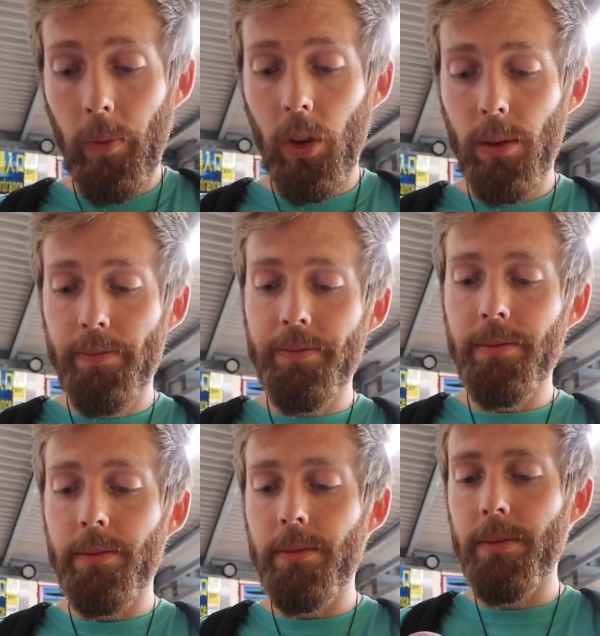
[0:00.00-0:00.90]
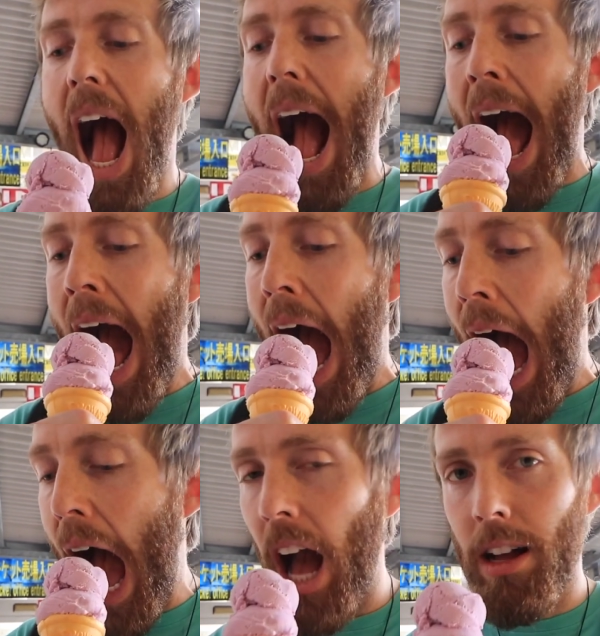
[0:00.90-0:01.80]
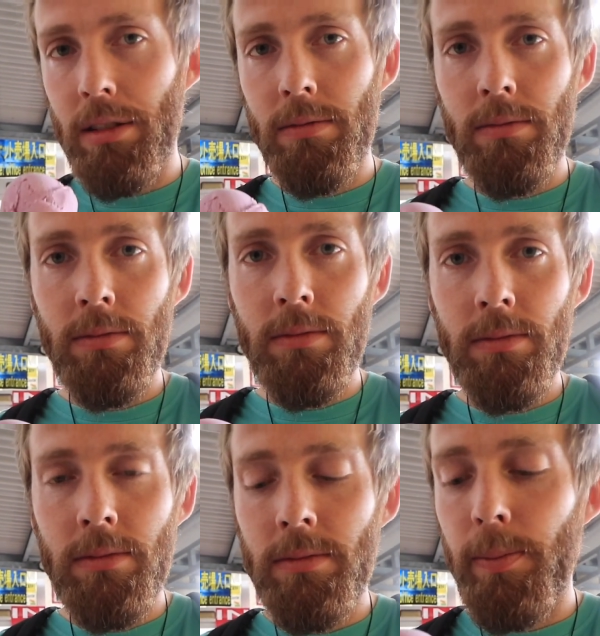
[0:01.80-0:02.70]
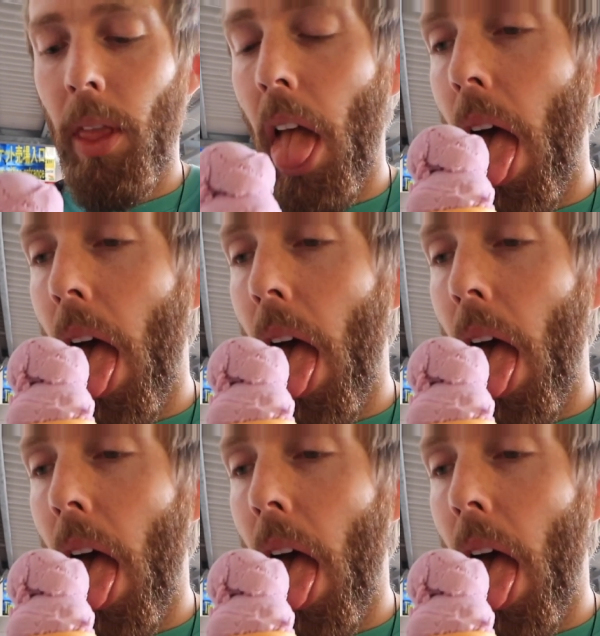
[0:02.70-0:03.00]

try it, try it. Try it.